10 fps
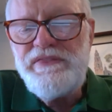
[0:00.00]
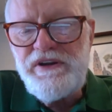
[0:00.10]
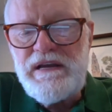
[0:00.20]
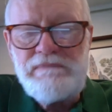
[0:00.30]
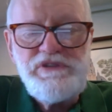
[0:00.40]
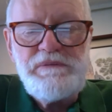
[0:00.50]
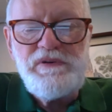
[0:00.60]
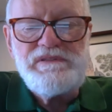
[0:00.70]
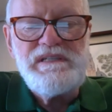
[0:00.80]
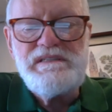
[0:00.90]
In theory, I'm
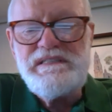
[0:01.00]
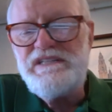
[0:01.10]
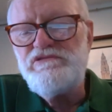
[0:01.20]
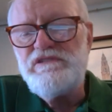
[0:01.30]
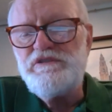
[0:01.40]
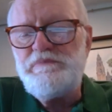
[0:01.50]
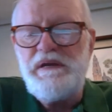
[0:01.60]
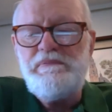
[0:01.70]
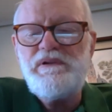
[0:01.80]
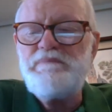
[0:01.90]
supposed to teach these
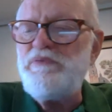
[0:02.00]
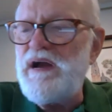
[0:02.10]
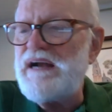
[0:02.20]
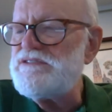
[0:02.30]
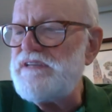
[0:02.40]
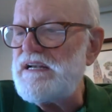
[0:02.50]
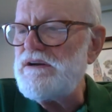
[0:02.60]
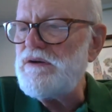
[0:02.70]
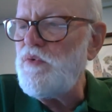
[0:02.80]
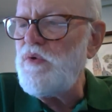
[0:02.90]
people. In practice, I
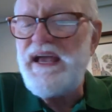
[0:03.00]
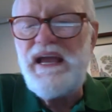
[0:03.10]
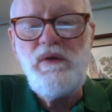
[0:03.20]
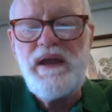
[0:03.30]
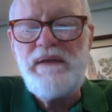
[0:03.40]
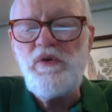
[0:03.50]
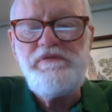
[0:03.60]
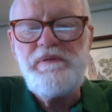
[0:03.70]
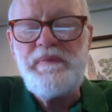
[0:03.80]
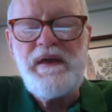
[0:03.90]
learn way, way
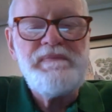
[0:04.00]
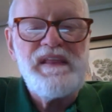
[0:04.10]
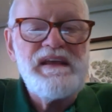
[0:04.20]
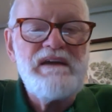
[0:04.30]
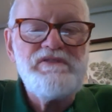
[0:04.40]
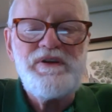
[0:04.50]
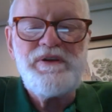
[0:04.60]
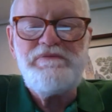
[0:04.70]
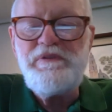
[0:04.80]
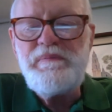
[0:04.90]
more from them than they ever
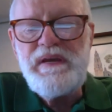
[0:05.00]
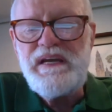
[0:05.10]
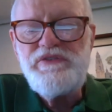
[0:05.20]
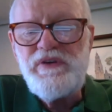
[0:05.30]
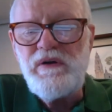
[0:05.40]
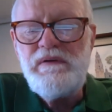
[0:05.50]
learned from me.